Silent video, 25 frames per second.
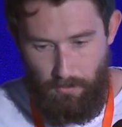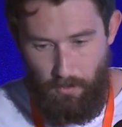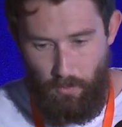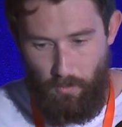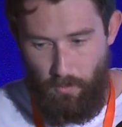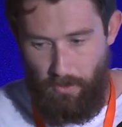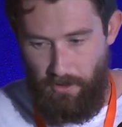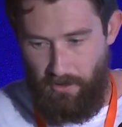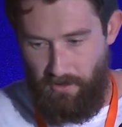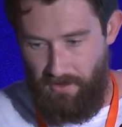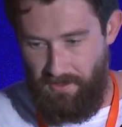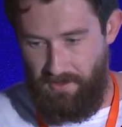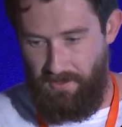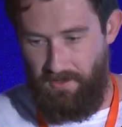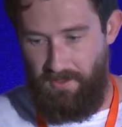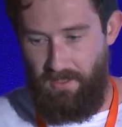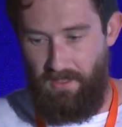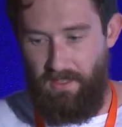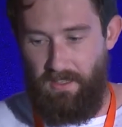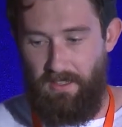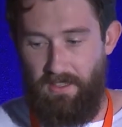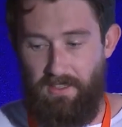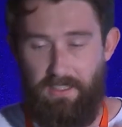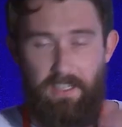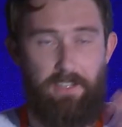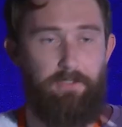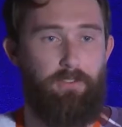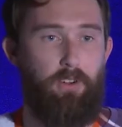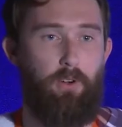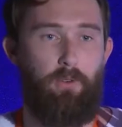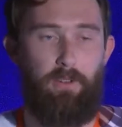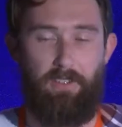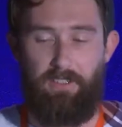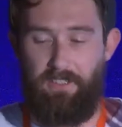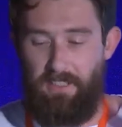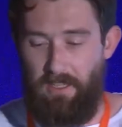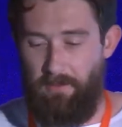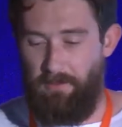Whereas the default
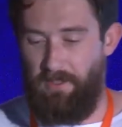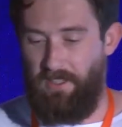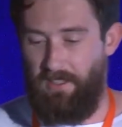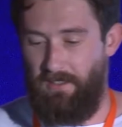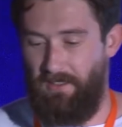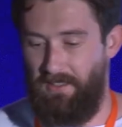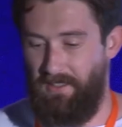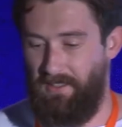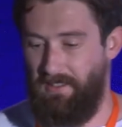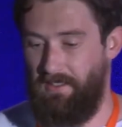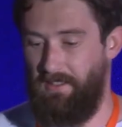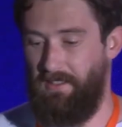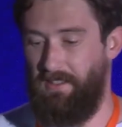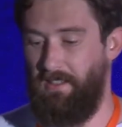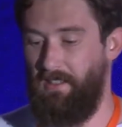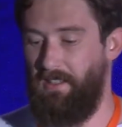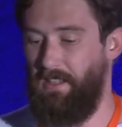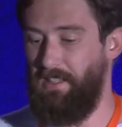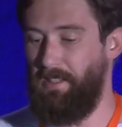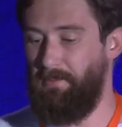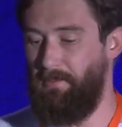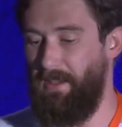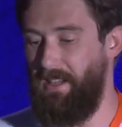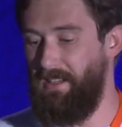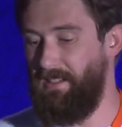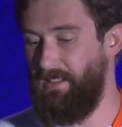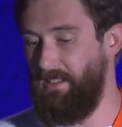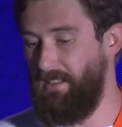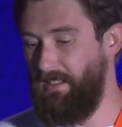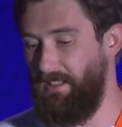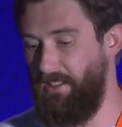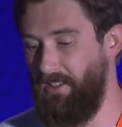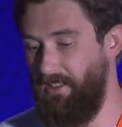exception listener is basically